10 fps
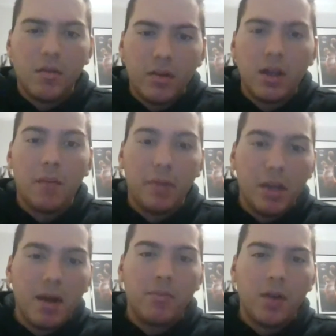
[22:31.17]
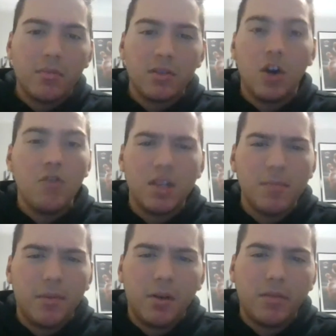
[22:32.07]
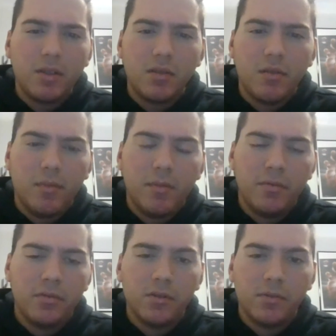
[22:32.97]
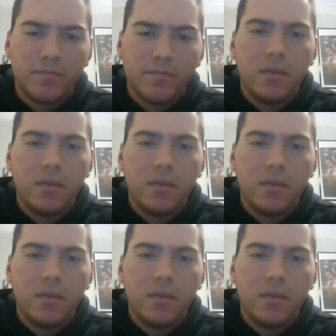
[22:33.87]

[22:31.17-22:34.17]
I'll keep my promises. I always keep my promises to people, so.